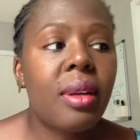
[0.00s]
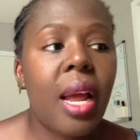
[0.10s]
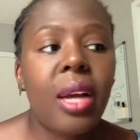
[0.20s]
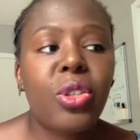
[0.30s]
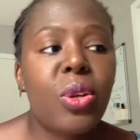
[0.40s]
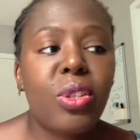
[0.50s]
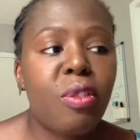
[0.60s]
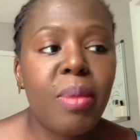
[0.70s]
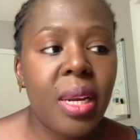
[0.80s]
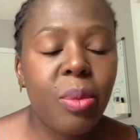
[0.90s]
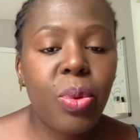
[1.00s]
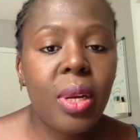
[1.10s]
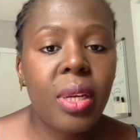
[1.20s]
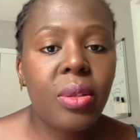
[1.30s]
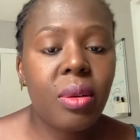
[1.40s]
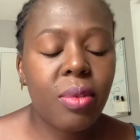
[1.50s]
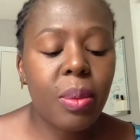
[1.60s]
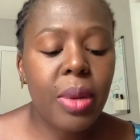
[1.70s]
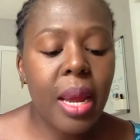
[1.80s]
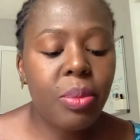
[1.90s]
actions of manipulation
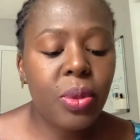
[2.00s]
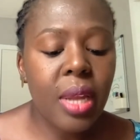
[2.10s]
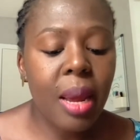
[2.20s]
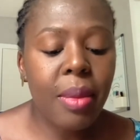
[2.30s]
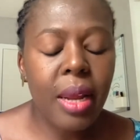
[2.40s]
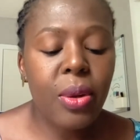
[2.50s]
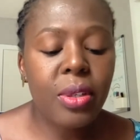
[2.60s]
from time to time. That